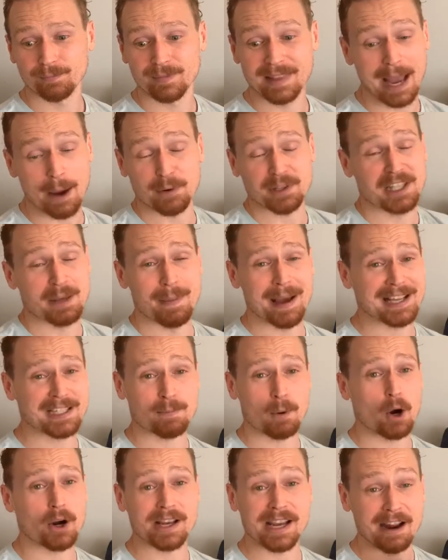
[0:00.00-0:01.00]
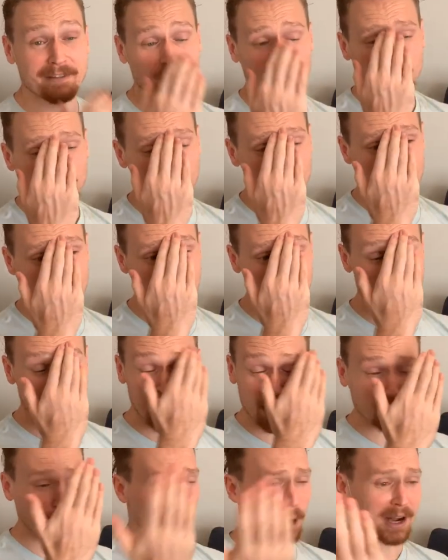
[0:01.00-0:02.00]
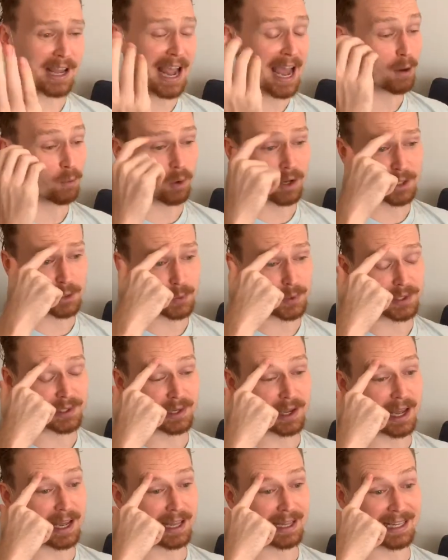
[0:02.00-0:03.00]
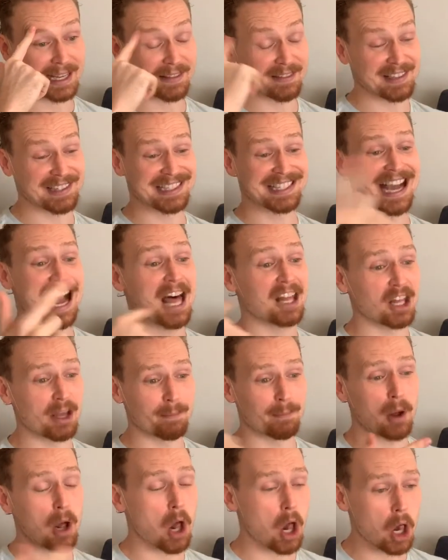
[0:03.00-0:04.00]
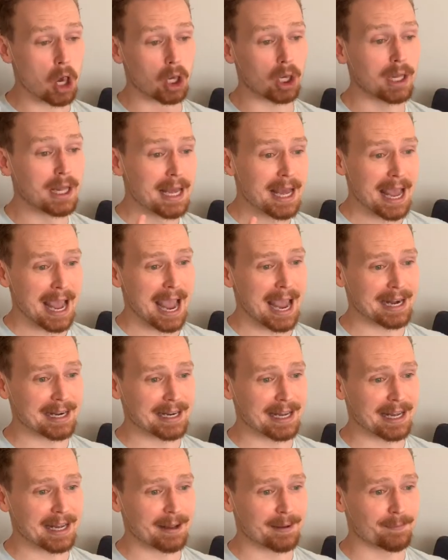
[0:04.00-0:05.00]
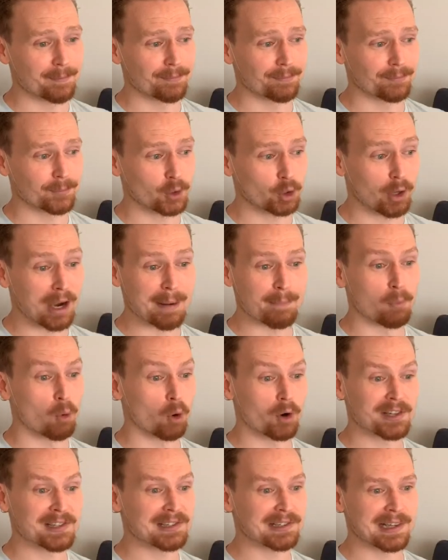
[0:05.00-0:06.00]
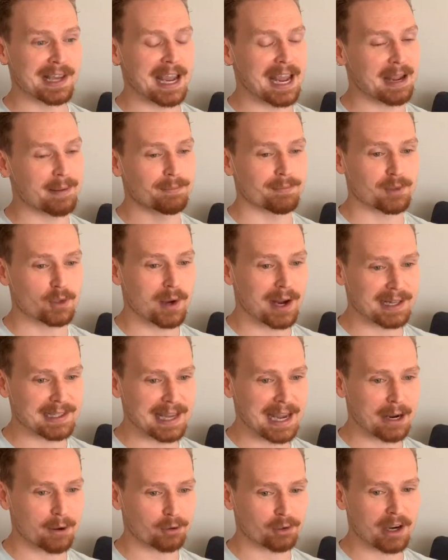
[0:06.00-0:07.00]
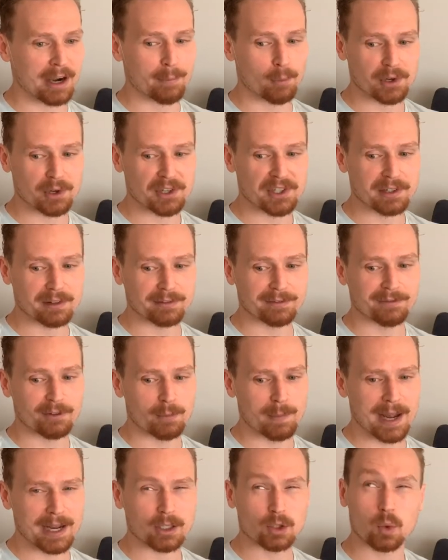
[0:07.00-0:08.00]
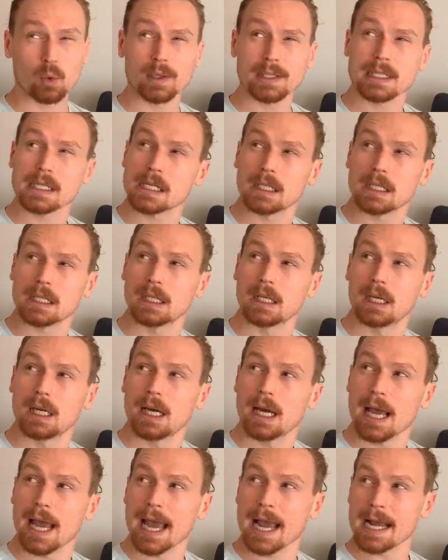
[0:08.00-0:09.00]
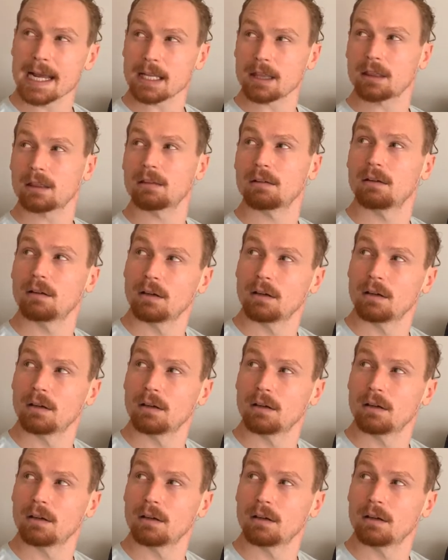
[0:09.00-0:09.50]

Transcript: That was the best party ever. Another party I had once was like at this gala ball, and Grant Morrison came, so I got to hang out with Grant Morrison for my 28th.